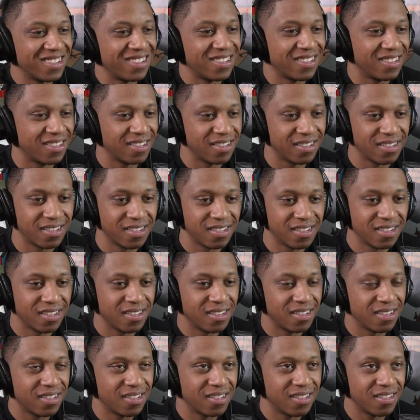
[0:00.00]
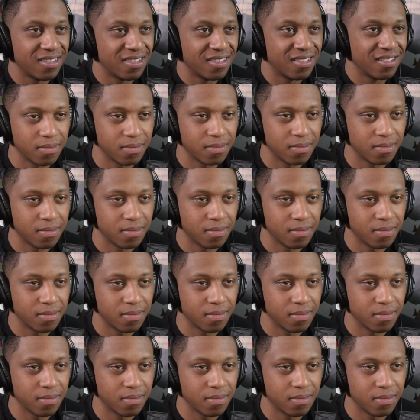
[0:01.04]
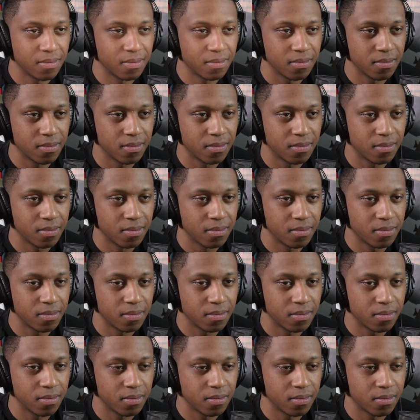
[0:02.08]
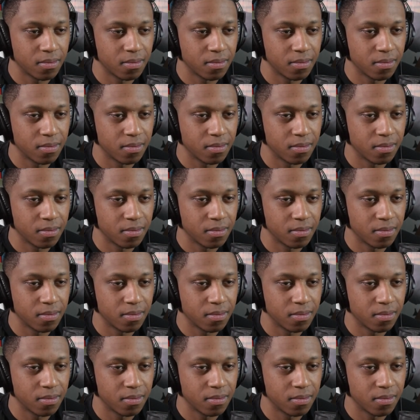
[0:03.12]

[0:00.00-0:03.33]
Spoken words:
[no speech]